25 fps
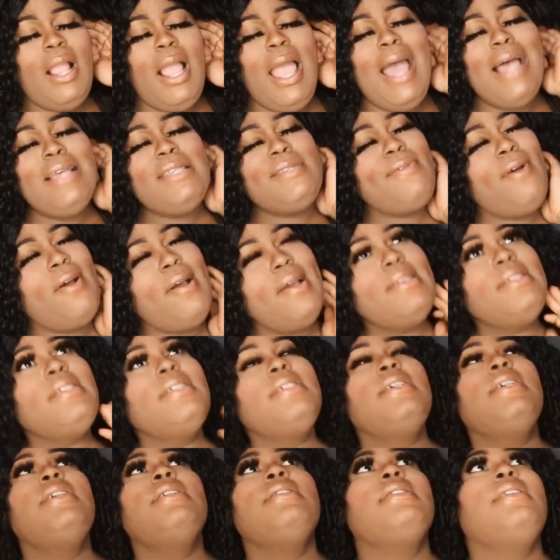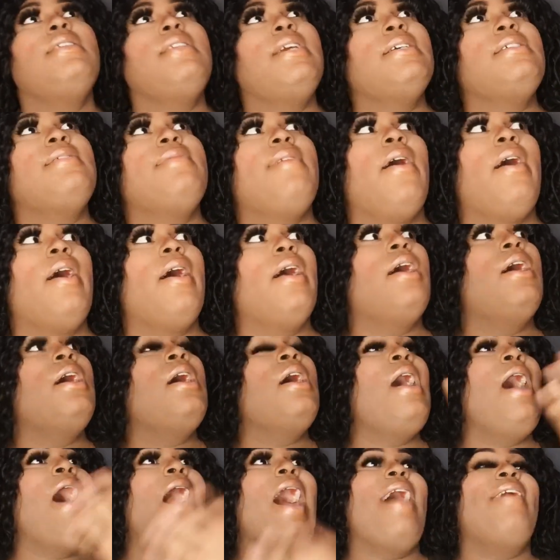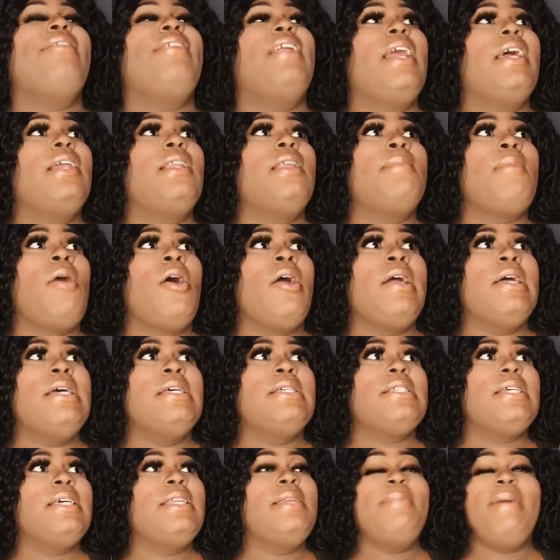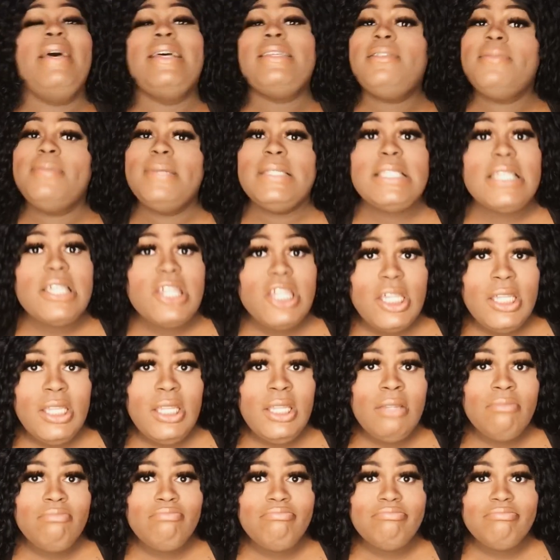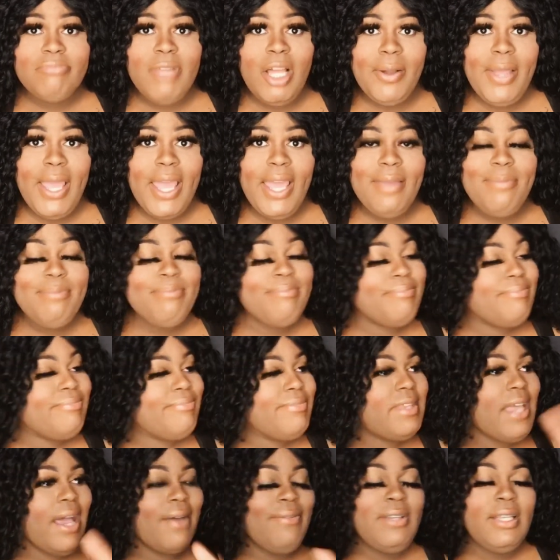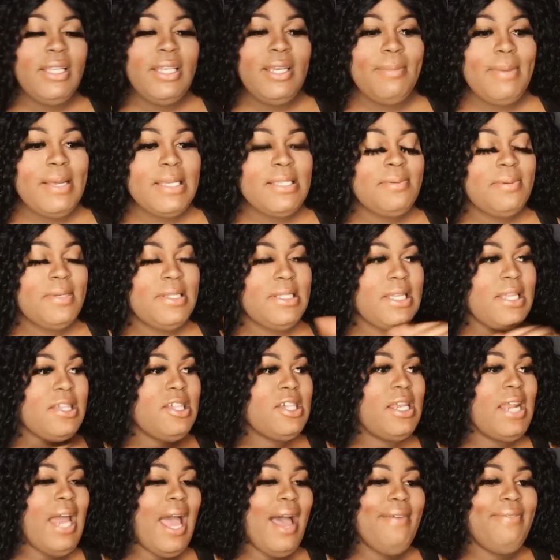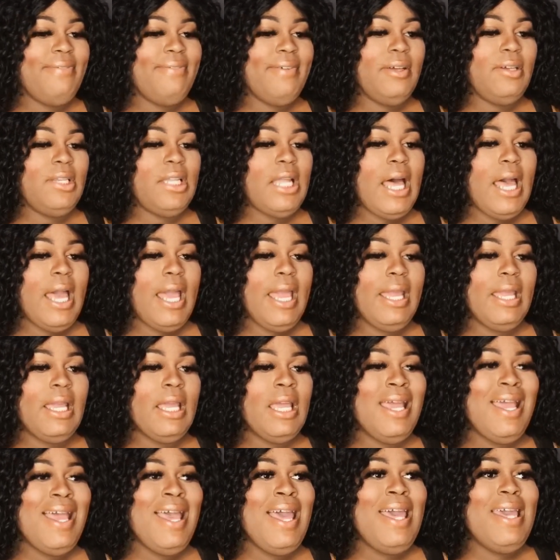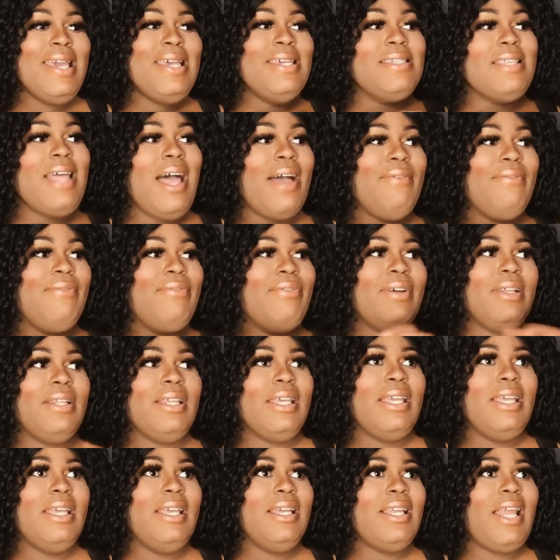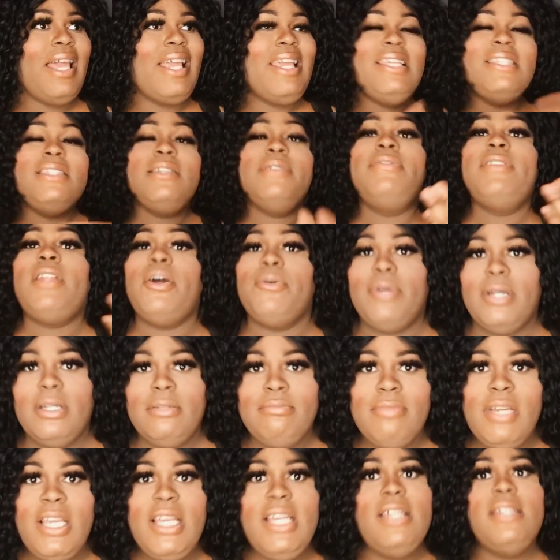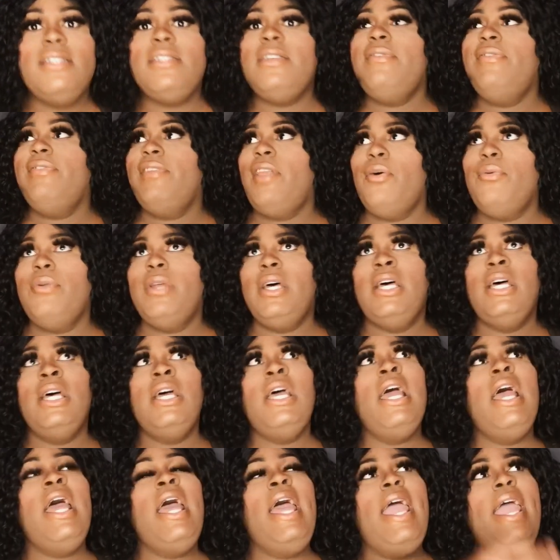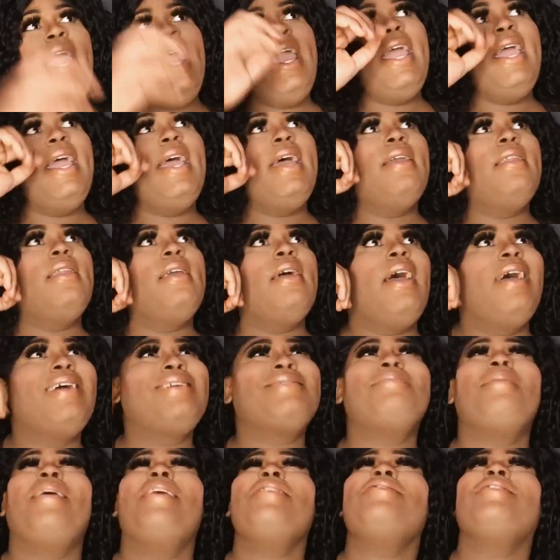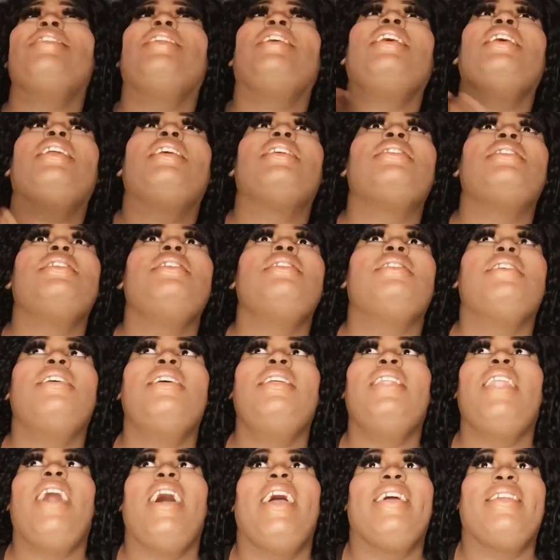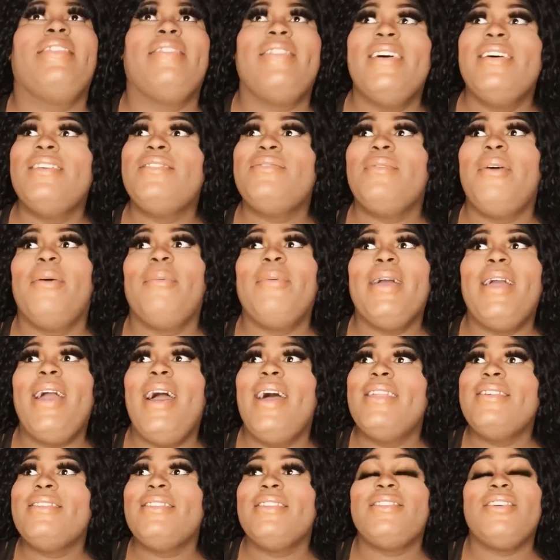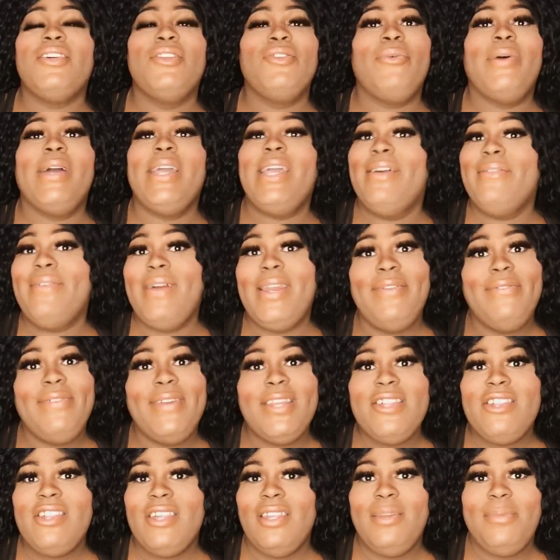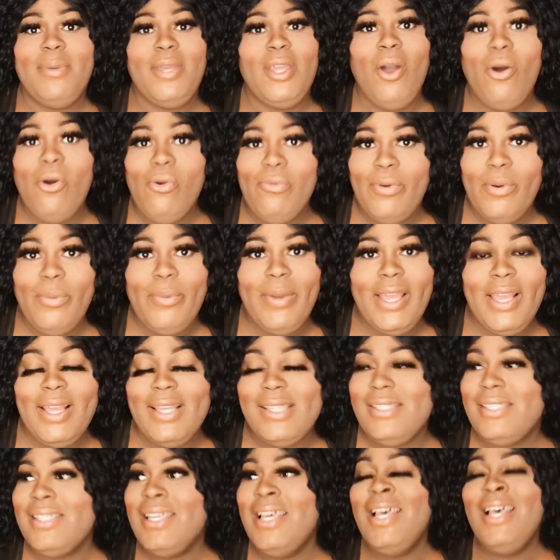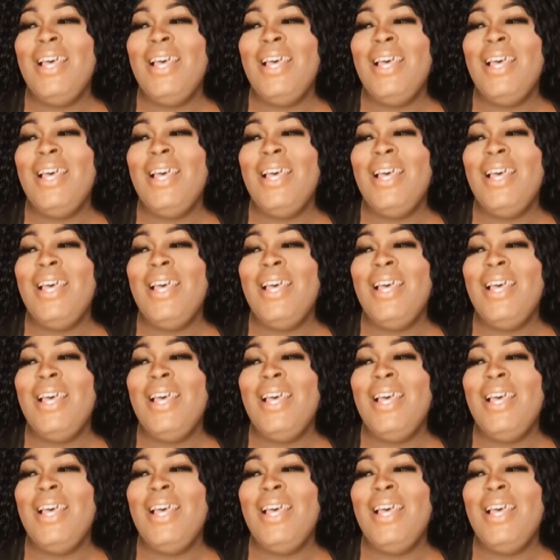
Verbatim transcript: As far as the season thus far, I feel like Lamar is in the best position, okay? Definitely the best position. I feel like he's not really, like, he's a floater. He's a floater, and especially in a season like this where we're kind of just annoyed and ready for this shit to be over with, because